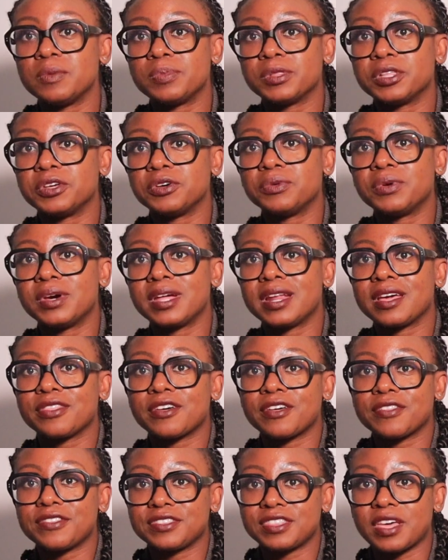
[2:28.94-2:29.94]
blue, and I
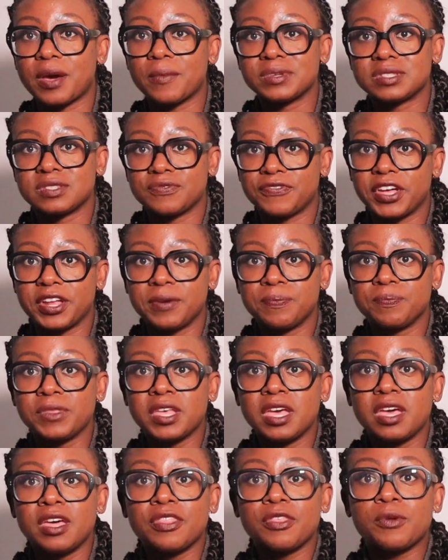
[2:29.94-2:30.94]
thought that that was fun.
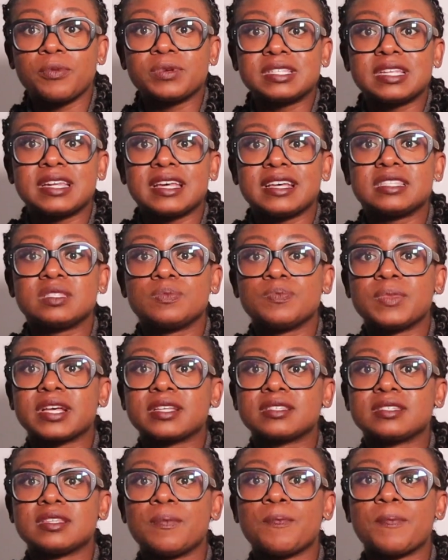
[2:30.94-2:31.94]
There was a nice
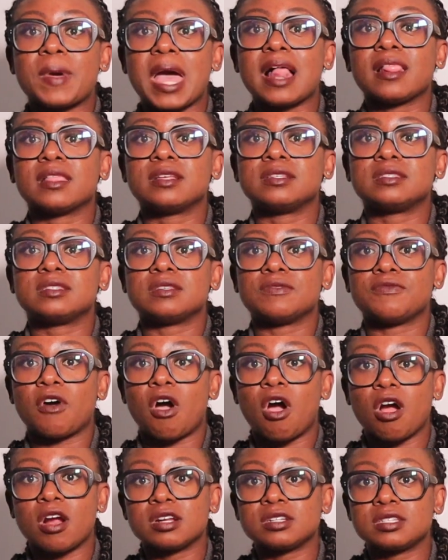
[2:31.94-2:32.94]
mix and balance of
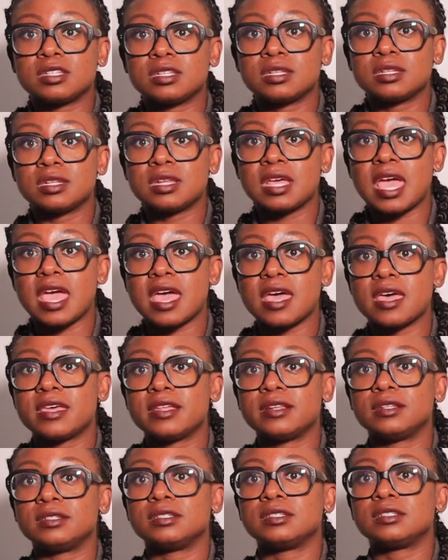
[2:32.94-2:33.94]
art
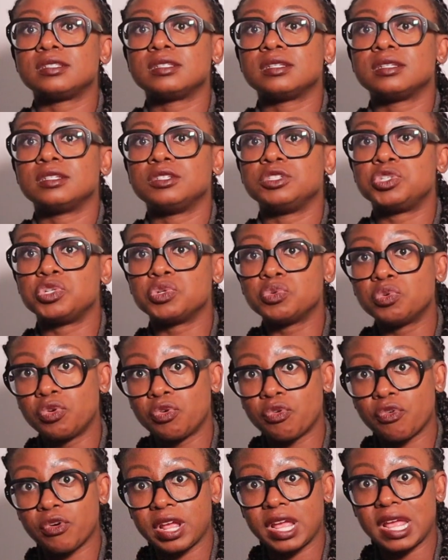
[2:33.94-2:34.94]
and
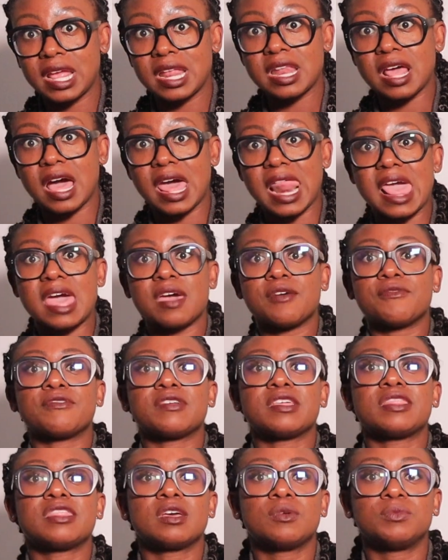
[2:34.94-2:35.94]
jewelry. Not
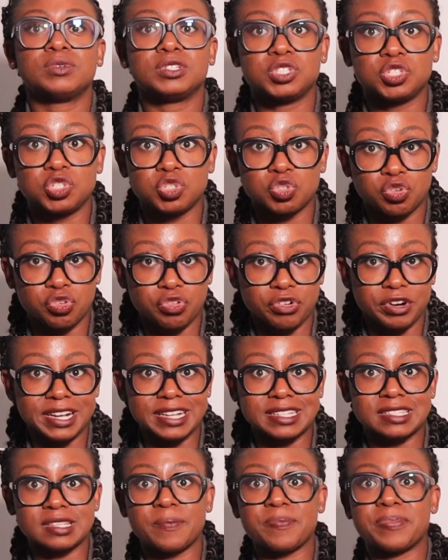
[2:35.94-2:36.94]
everything was
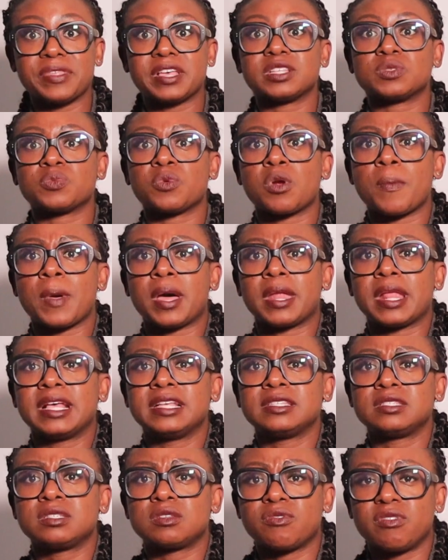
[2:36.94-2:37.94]
jewelry. Some things were about
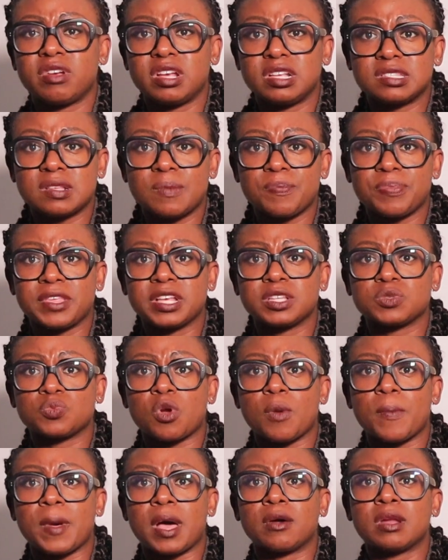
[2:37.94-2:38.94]
history, some things
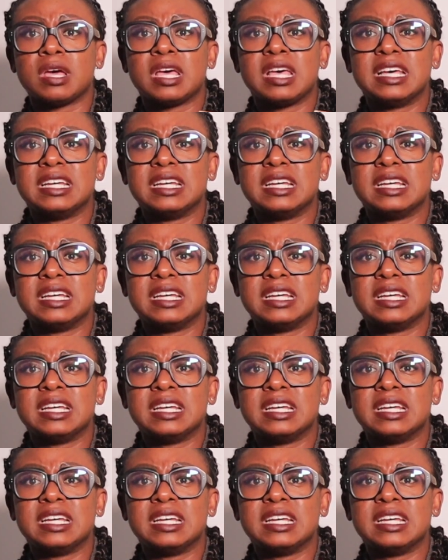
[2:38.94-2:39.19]
were about